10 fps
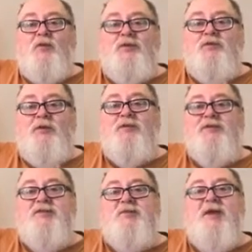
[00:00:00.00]
was we
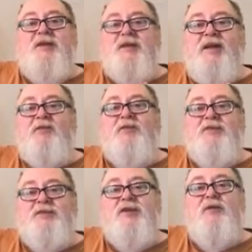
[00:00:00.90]
would spend
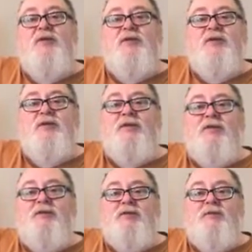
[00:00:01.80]
every summer
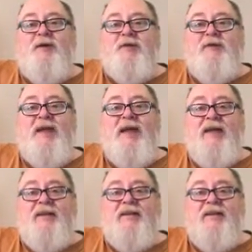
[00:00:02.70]
with my
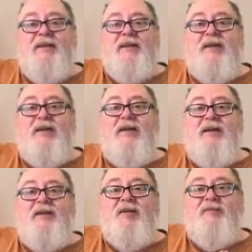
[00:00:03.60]
dad
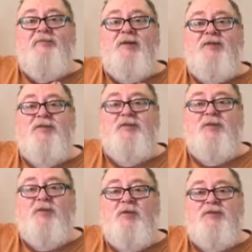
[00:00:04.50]
as part of the
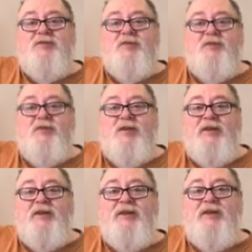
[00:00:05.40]
divorce
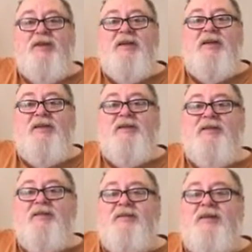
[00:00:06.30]
decree
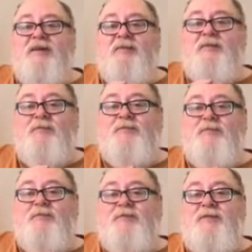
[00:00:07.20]
in
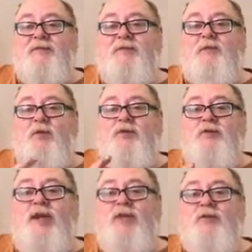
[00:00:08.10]

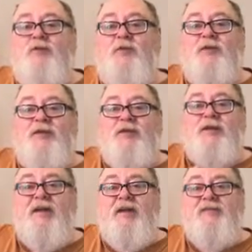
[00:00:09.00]
Northern California,
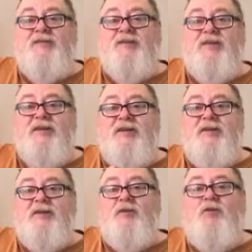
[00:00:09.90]
actually
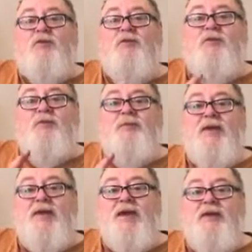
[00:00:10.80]
north of the
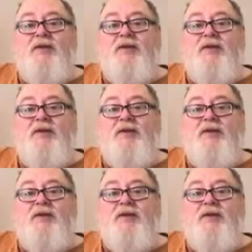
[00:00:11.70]
Bay